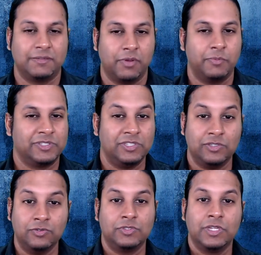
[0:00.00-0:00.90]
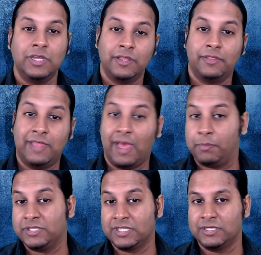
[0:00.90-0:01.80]
moment to use that
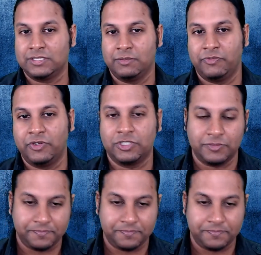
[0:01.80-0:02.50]
particular subversion.